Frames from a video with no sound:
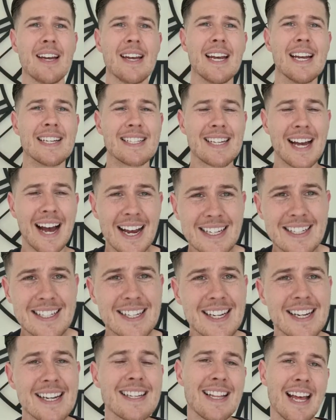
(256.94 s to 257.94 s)
It's
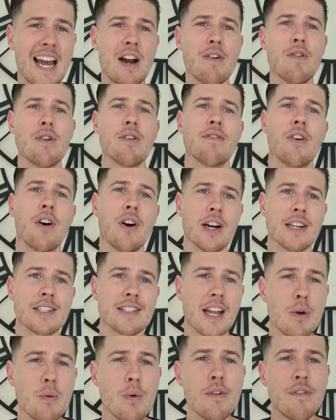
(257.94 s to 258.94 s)
asking their advice, and
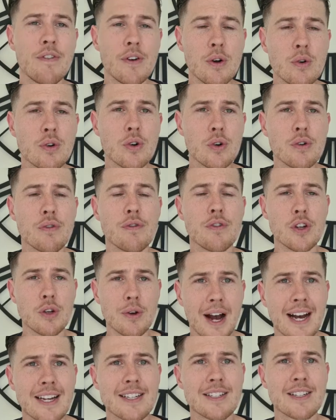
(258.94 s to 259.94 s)
they will feel good for you
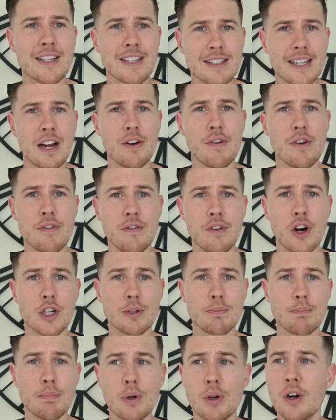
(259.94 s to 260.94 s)
asking their advice.
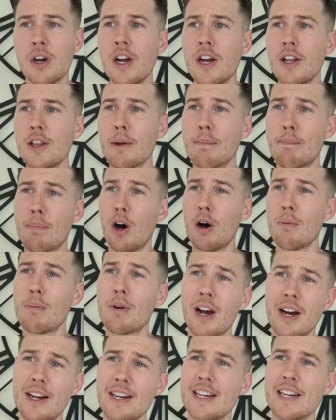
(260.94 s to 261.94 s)
But the bottom
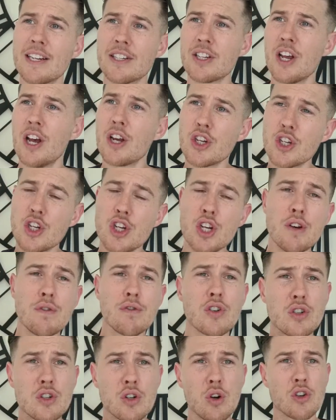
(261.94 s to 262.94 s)
line is, you've
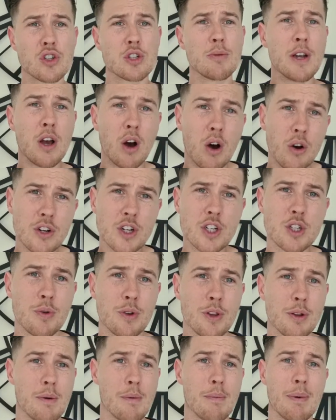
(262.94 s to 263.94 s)
just got to be honest
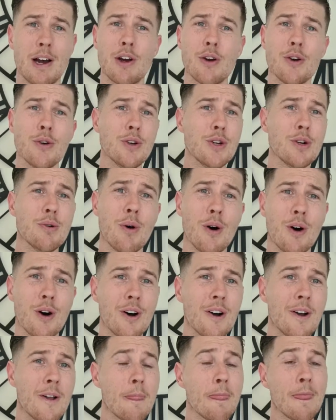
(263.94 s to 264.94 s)
with them about who you
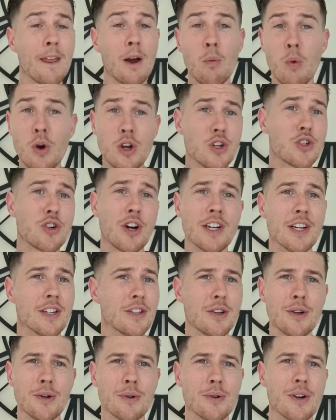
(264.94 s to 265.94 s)
are and what you're trying to
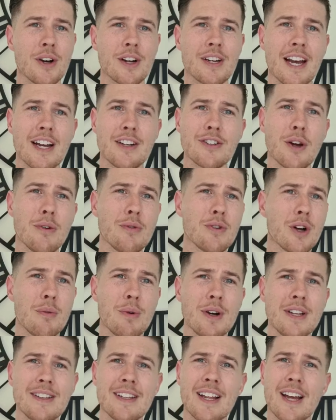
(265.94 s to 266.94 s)
do, okay? Don't go
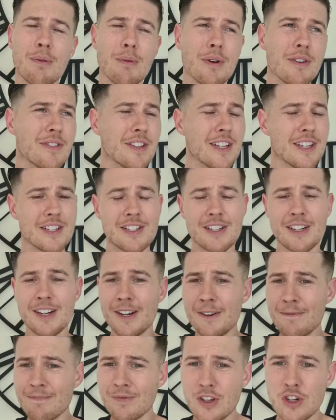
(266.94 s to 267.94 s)
in there with this
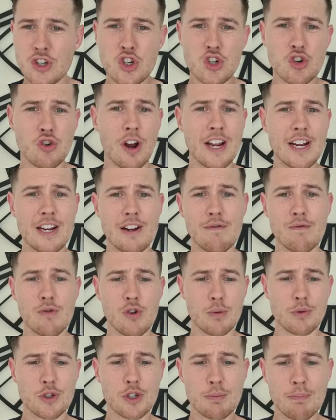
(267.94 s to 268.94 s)
training
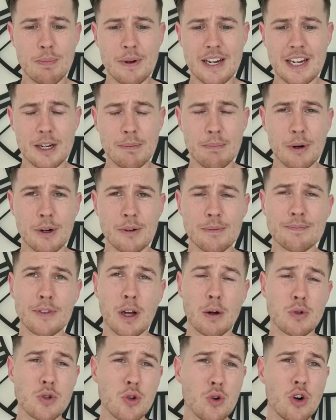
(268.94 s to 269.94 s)
room speak, but
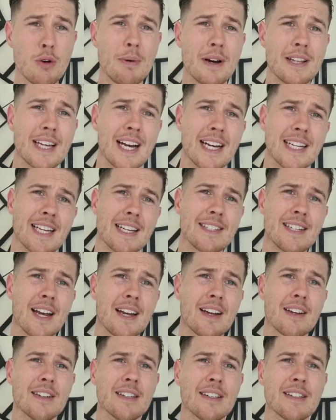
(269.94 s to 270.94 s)
I'll talk about that in a
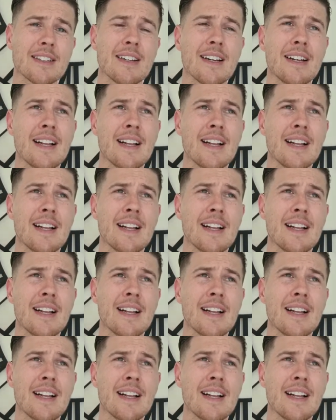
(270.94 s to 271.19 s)
second.